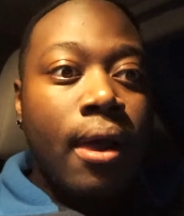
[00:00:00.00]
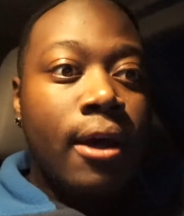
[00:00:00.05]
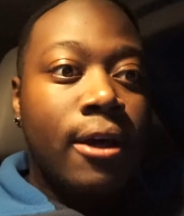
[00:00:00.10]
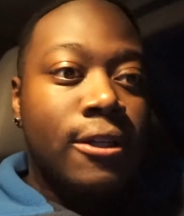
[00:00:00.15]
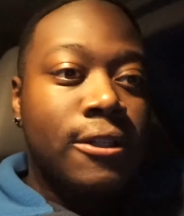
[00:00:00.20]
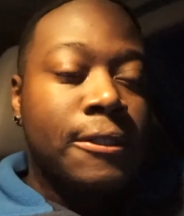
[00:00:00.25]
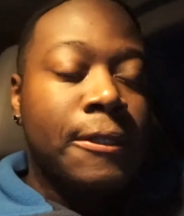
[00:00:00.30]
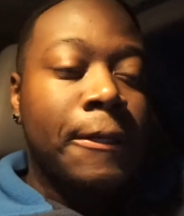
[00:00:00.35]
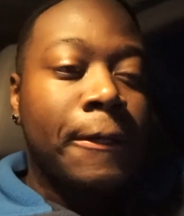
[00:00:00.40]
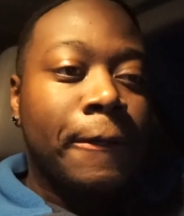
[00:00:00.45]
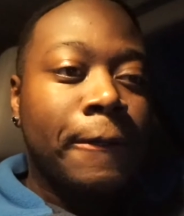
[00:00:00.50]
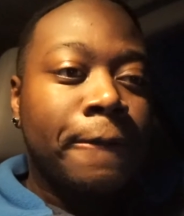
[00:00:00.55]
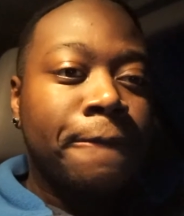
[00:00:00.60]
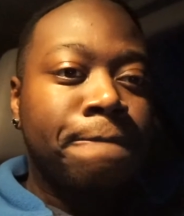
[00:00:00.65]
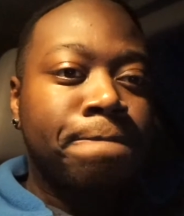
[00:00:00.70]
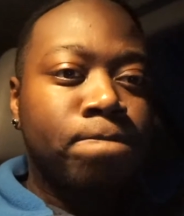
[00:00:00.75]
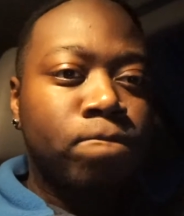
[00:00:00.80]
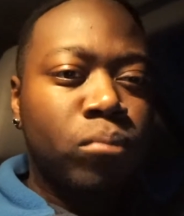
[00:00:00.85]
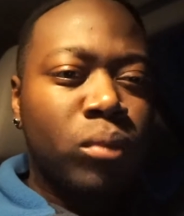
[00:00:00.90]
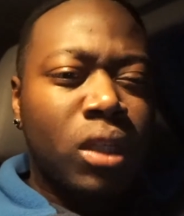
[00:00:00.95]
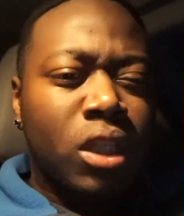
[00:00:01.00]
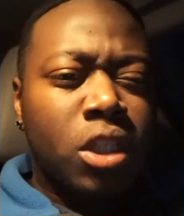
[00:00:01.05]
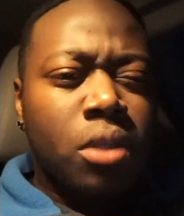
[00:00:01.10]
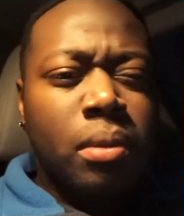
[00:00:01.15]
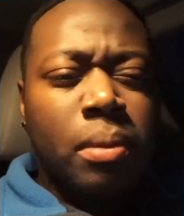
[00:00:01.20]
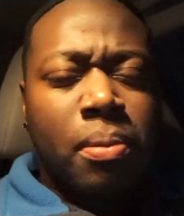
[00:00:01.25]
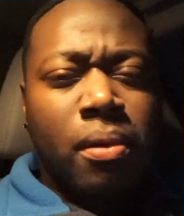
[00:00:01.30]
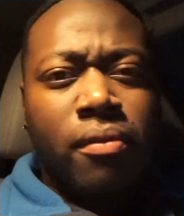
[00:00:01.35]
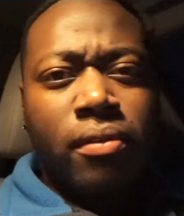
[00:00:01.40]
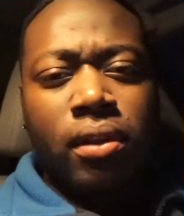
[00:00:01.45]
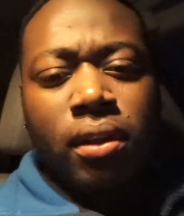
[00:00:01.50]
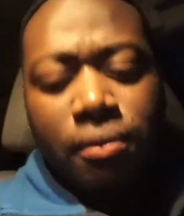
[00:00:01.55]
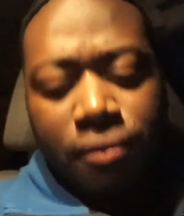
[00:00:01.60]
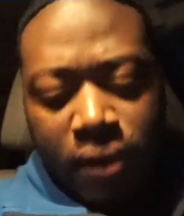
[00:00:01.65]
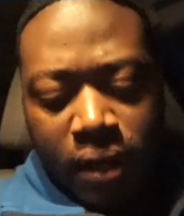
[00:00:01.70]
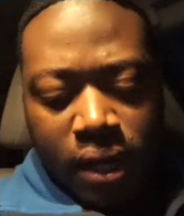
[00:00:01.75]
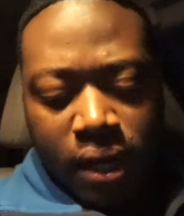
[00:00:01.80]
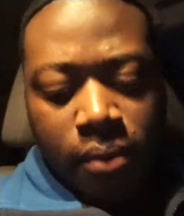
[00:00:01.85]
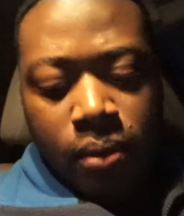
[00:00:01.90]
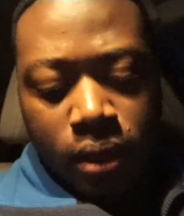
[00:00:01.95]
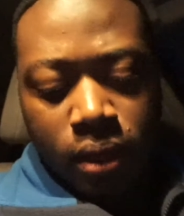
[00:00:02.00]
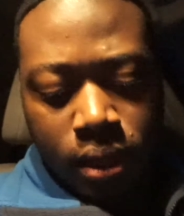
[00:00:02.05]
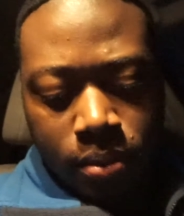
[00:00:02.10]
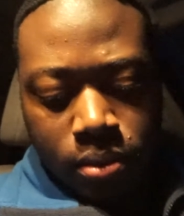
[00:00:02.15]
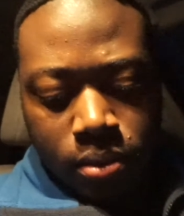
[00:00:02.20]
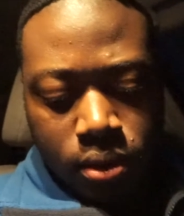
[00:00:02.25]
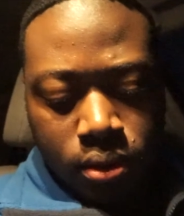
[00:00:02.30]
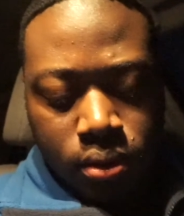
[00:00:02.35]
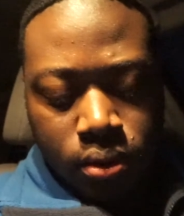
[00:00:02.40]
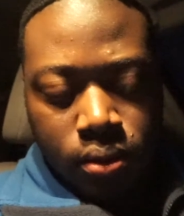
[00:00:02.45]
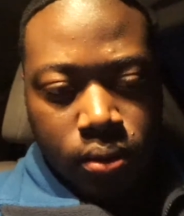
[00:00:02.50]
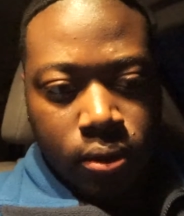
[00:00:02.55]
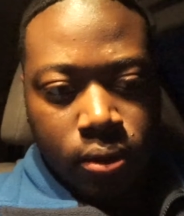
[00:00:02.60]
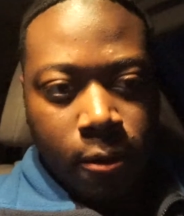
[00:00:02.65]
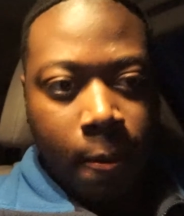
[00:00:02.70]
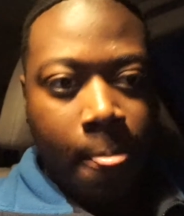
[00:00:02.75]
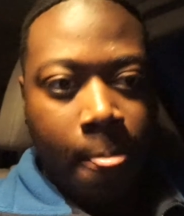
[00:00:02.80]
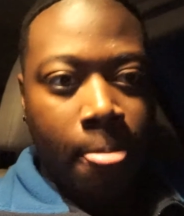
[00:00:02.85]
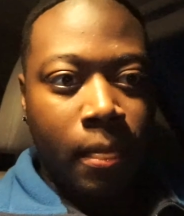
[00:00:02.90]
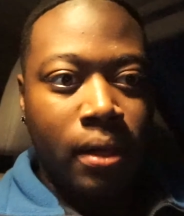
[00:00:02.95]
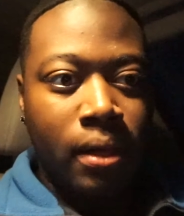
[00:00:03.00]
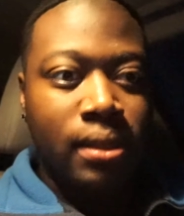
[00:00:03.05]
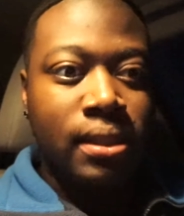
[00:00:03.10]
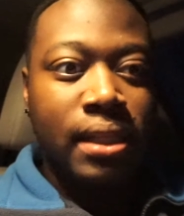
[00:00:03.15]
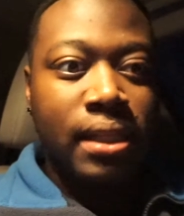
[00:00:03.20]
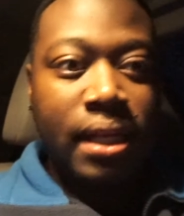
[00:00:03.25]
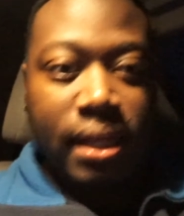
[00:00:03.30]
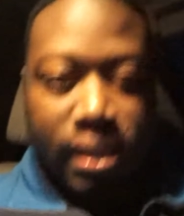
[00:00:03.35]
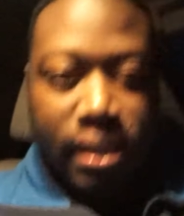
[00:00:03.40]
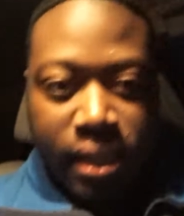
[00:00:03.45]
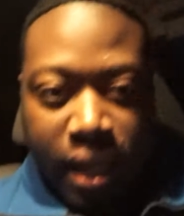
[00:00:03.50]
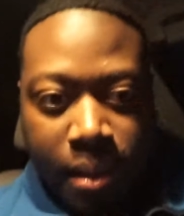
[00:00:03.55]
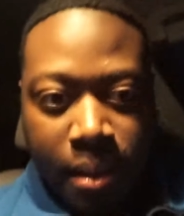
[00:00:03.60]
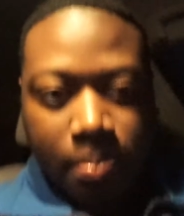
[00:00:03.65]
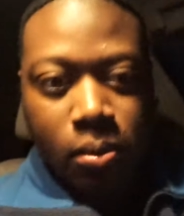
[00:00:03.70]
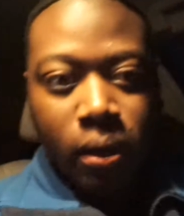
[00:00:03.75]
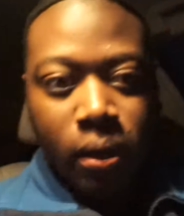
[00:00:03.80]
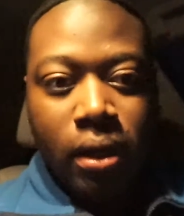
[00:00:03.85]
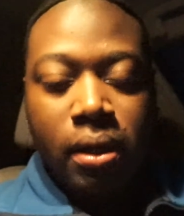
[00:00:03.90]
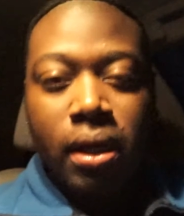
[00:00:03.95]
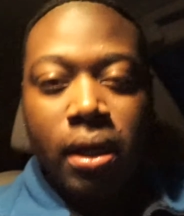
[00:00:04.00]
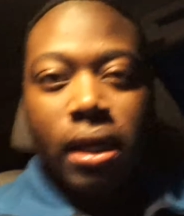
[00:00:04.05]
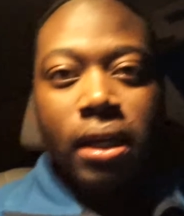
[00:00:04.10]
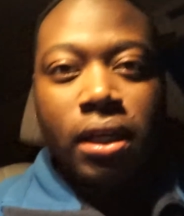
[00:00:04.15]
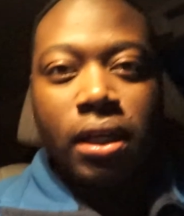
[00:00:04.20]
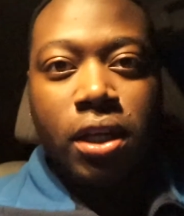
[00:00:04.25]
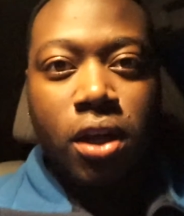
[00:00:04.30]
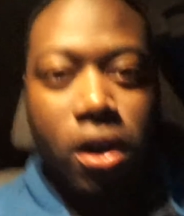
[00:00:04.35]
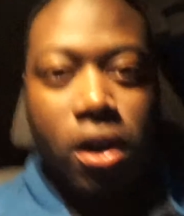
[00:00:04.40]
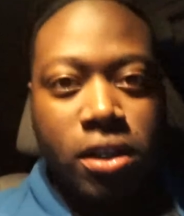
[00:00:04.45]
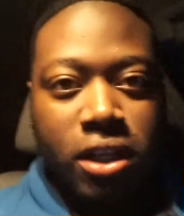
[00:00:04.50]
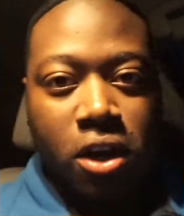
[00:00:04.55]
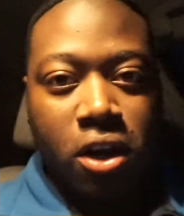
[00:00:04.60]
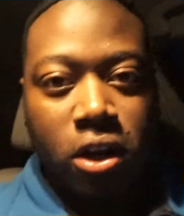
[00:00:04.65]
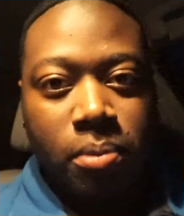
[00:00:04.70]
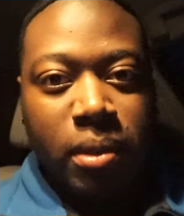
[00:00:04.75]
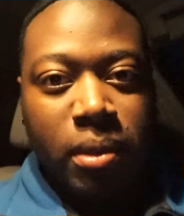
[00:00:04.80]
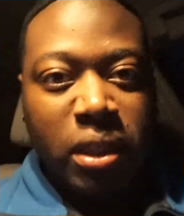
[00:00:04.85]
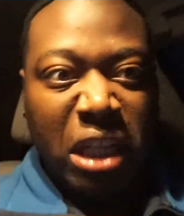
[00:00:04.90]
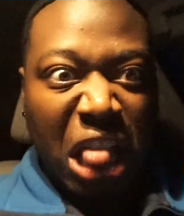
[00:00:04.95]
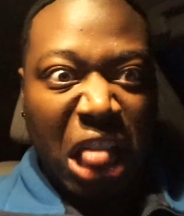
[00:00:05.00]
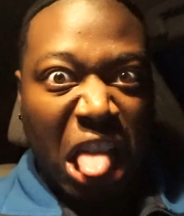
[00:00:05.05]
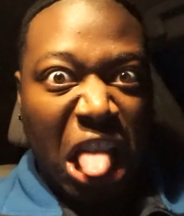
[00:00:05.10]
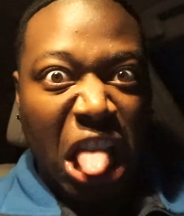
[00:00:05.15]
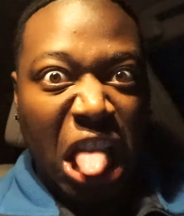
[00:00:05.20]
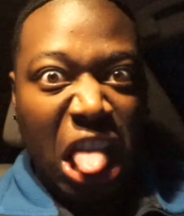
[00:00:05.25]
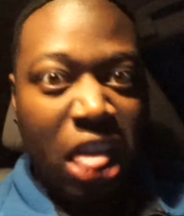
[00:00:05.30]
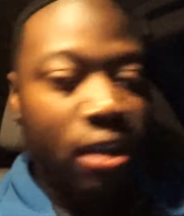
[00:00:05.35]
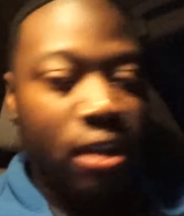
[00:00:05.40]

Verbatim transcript: so she'll be perfectly fine when it comes to a scene standpoint. And Kierra's calling me. Eh.